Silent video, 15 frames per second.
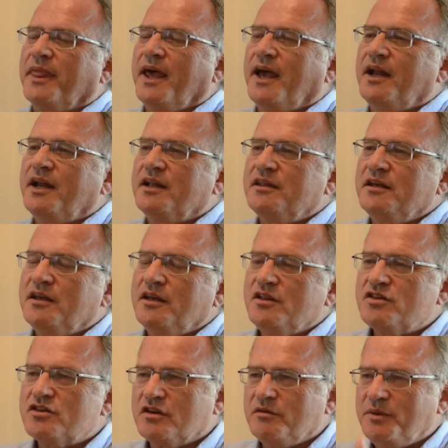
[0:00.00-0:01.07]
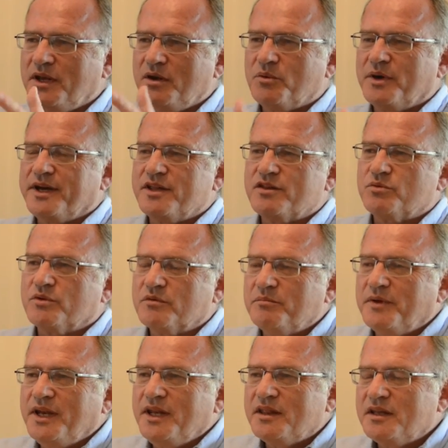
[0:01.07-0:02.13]
And I think in so many ways, with
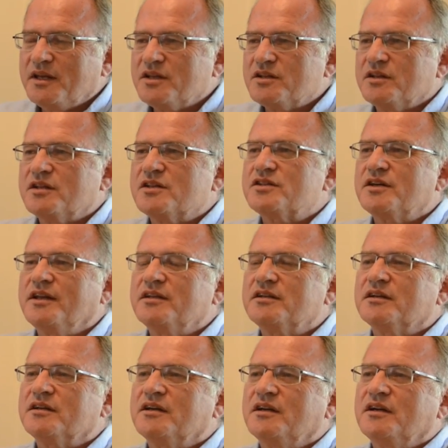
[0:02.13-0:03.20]
many things in the center,